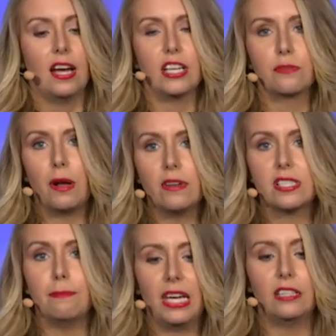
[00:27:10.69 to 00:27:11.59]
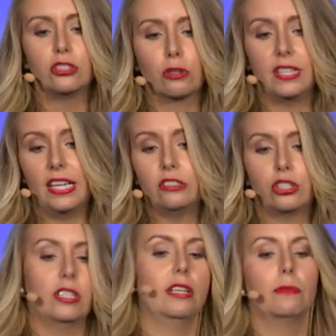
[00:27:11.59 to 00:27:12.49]
as well as manage
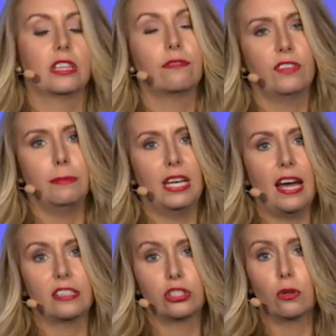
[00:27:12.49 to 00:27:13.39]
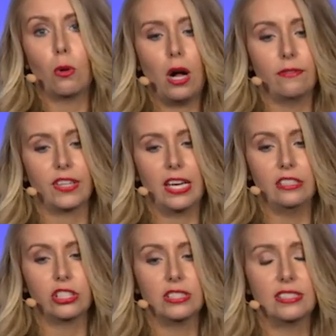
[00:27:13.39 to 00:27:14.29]
credentialing with the FEMA National
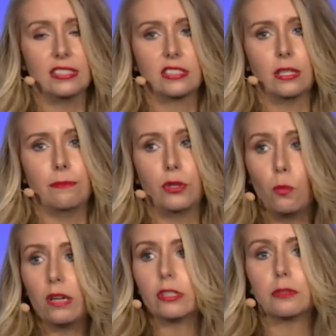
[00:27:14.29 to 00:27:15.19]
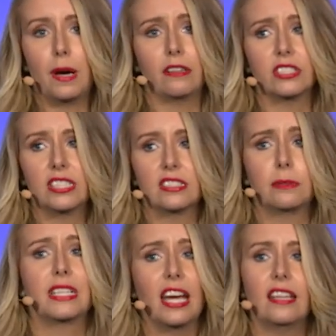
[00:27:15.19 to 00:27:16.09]
Qualification System, the One Responder
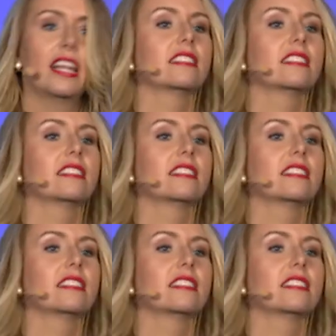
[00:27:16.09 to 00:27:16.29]
System. Again,